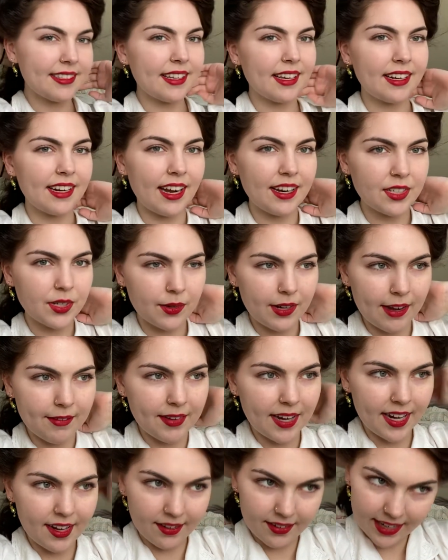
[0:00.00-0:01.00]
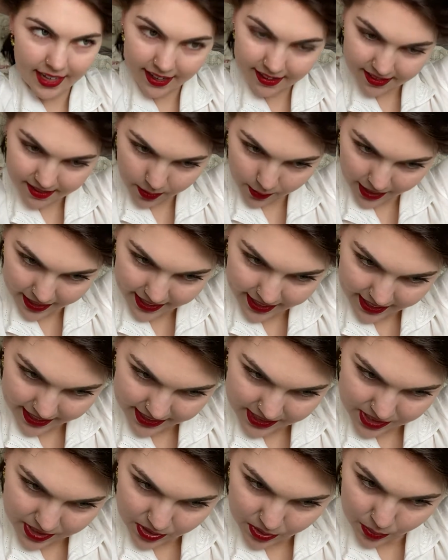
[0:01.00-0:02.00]
said, I don't have a hairnet, so I
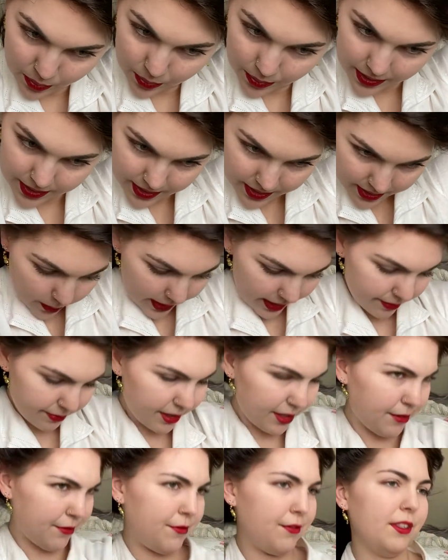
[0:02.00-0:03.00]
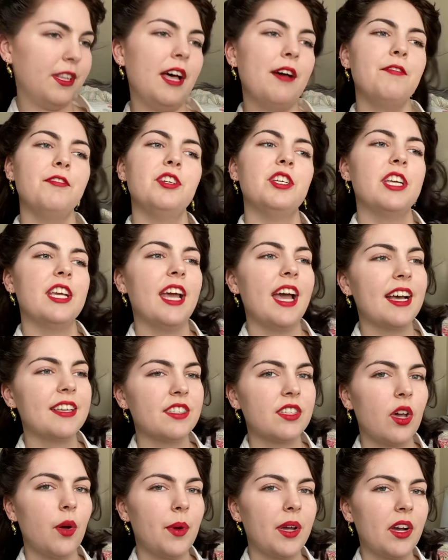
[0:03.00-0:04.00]
can't do whatever fluff she
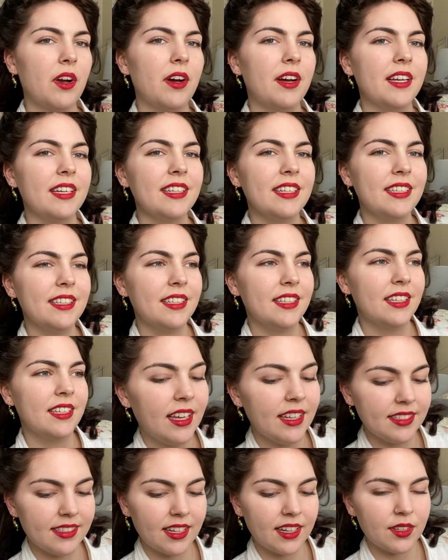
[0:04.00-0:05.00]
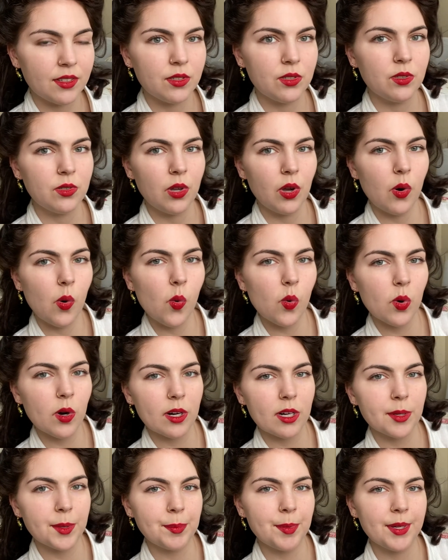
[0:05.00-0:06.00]
has going on. It's like a
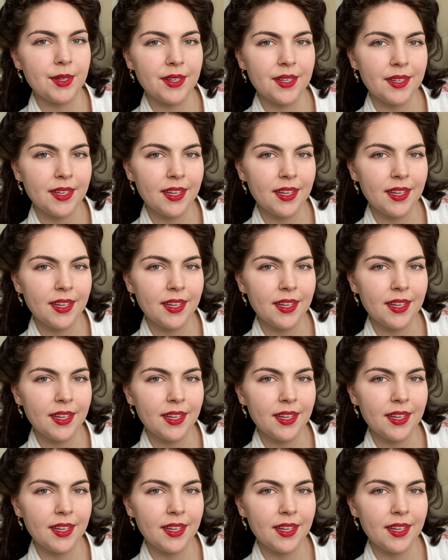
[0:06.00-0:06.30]
orb.